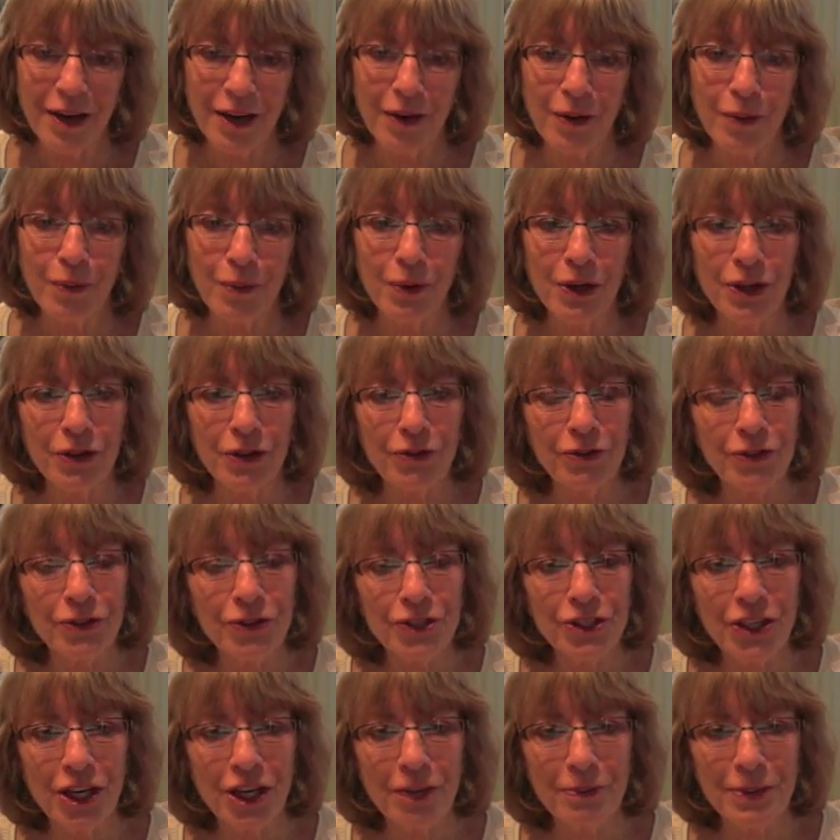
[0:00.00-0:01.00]
One of the first
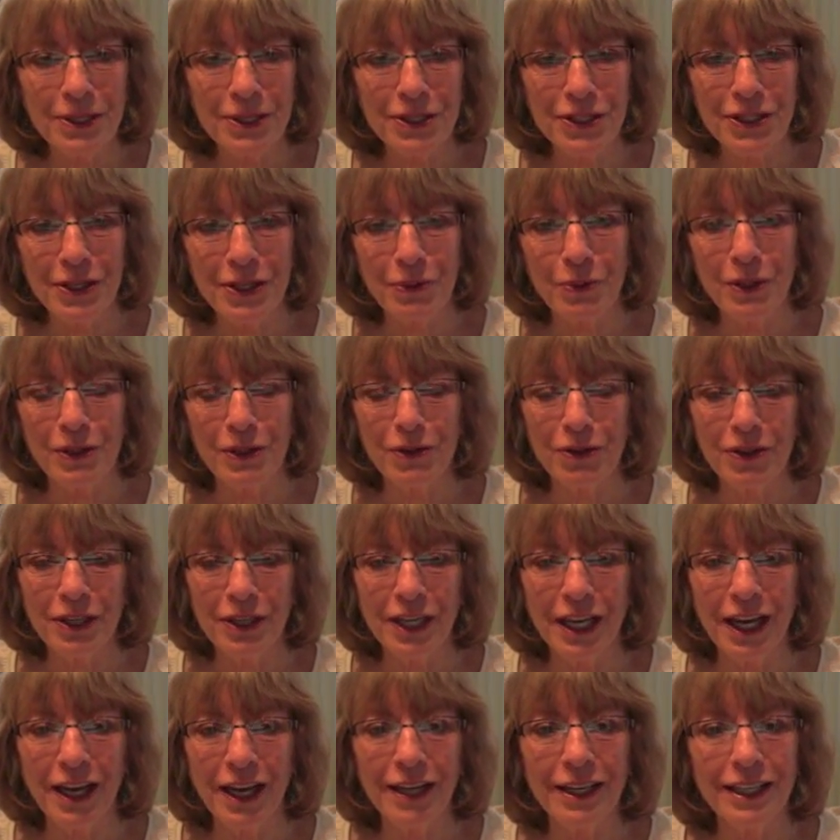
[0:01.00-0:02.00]
topics that we look
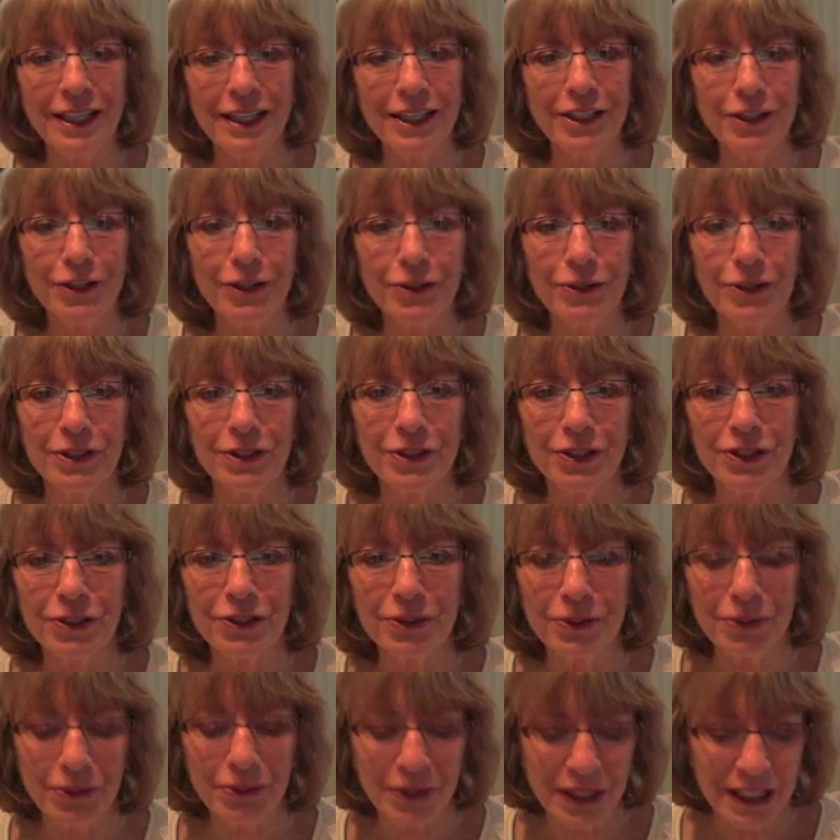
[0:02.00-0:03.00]
at in Unit
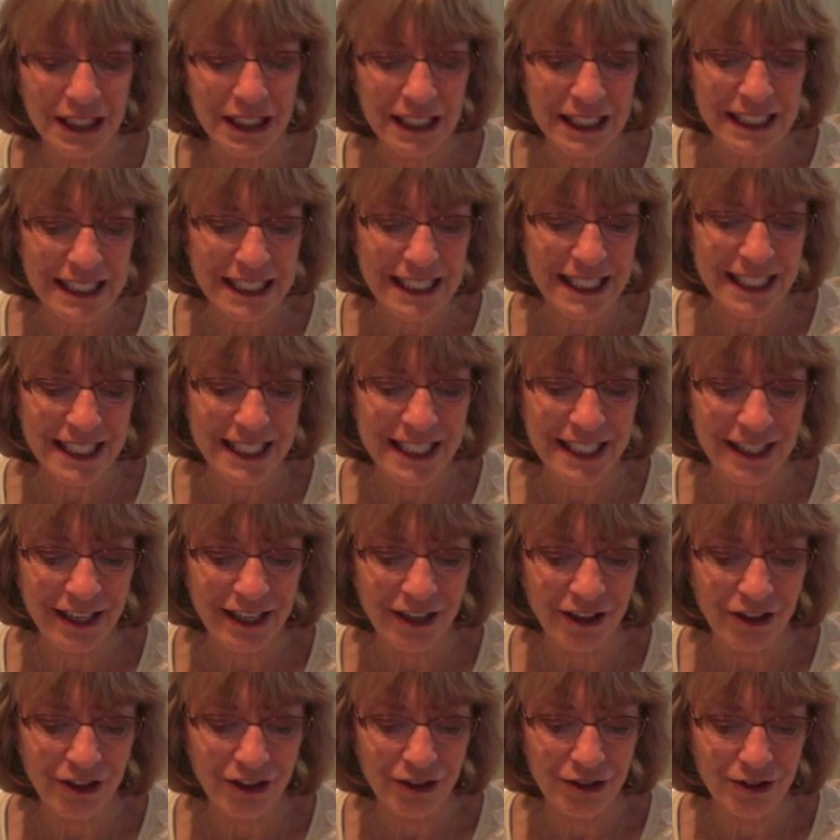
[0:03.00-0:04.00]
2 is
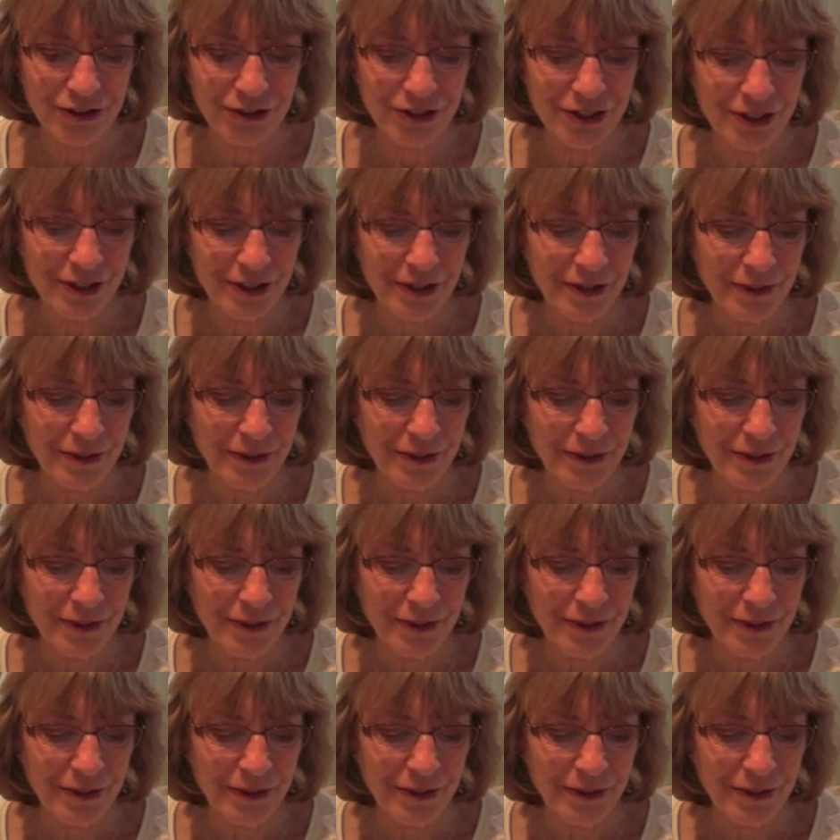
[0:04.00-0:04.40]
standards,